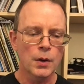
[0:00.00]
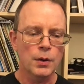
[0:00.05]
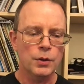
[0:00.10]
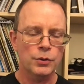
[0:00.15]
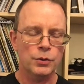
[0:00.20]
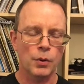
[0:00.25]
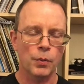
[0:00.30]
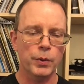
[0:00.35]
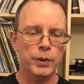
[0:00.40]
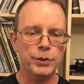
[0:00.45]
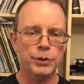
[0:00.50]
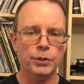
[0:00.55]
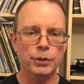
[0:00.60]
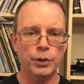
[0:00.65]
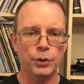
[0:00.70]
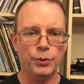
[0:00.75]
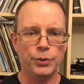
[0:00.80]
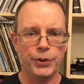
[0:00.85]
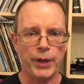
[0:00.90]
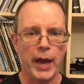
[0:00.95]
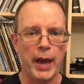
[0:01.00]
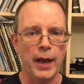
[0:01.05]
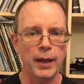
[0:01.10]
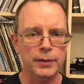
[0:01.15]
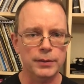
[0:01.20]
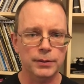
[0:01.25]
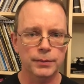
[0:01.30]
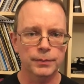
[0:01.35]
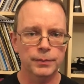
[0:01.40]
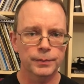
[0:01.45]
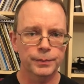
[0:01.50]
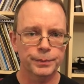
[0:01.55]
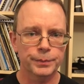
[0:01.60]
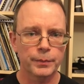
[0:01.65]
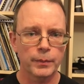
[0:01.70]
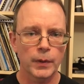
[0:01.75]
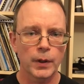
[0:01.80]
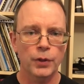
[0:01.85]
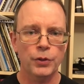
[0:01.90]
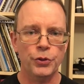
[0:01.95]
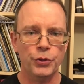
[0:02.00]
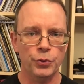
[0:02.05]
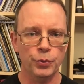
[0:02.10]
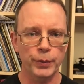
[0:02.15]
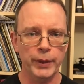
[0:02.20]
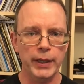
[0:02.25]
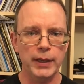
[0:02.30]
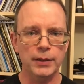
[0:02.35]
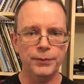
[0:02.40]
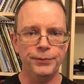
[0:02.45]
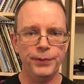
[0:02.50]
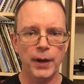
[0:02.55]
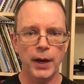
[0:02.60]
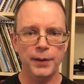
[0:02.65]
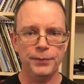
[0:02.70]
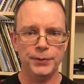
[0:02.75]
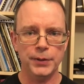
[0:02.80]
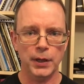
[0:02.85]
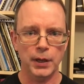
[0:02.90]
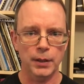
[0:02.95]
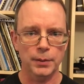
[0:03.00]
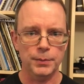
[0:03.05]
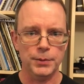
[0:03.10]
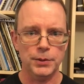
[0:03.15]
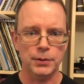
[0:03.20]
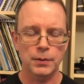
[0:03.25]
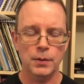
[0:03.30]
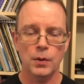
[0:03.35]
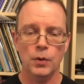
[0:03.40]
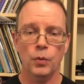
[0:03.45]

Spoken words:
So I want you to do that 3 to 5 times.